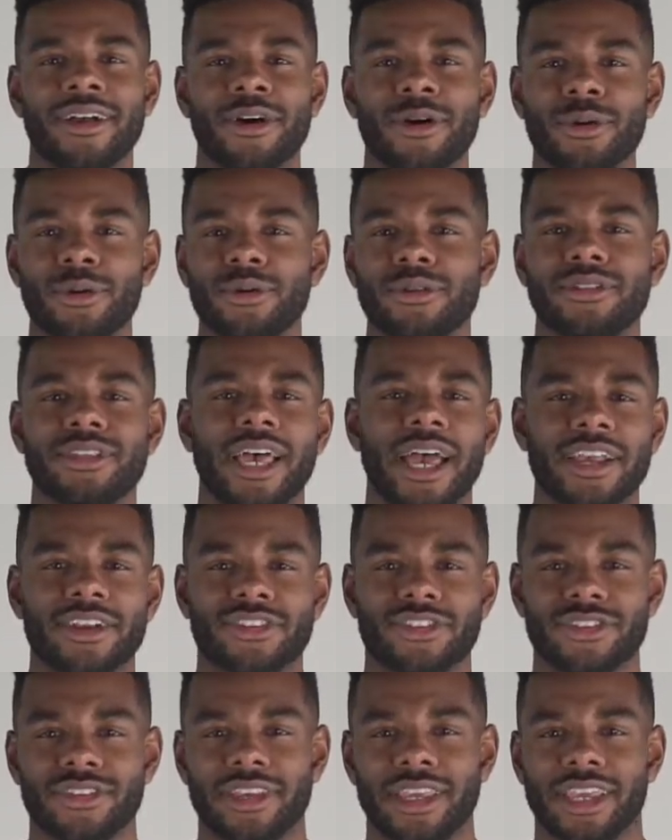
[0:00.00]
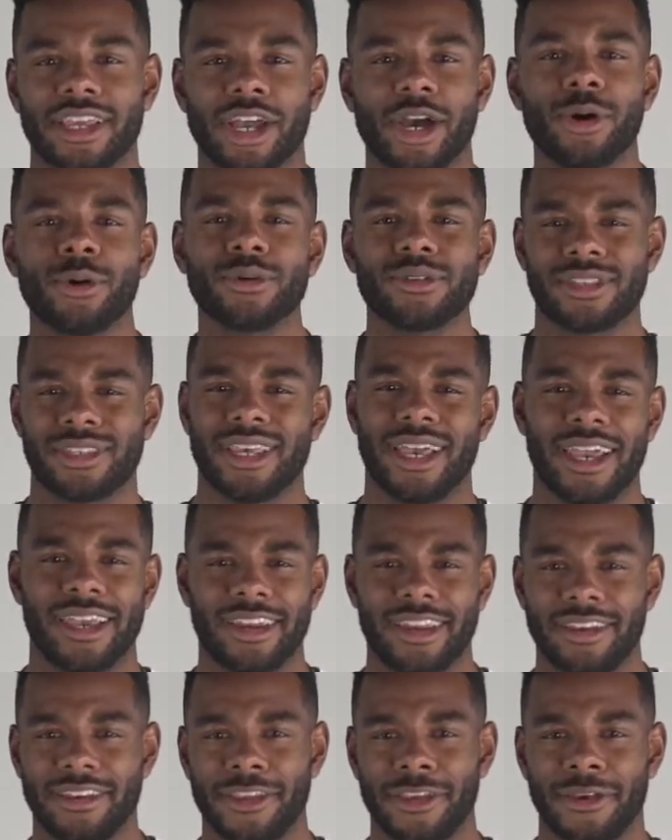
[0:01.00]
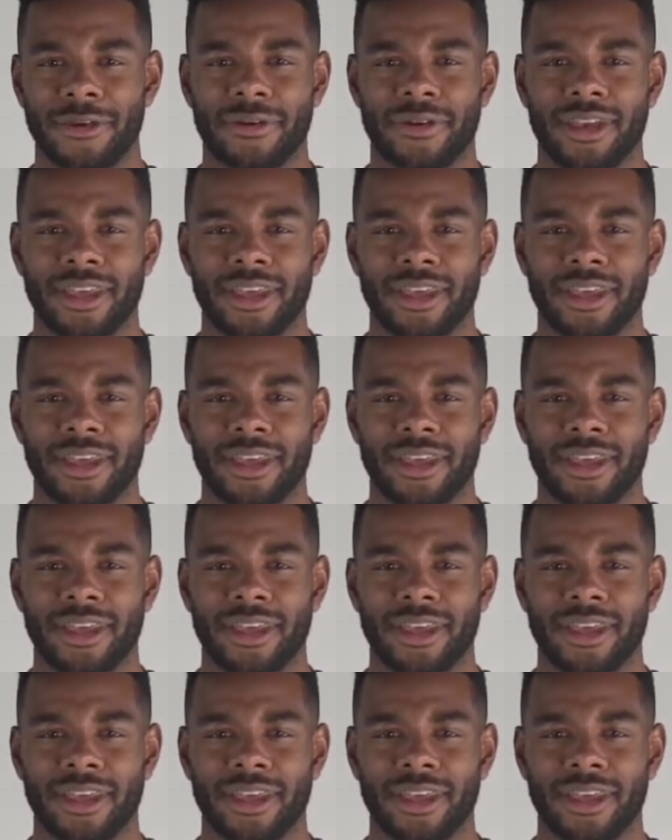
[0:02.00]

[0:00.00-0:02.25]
Who's actually co-signing you?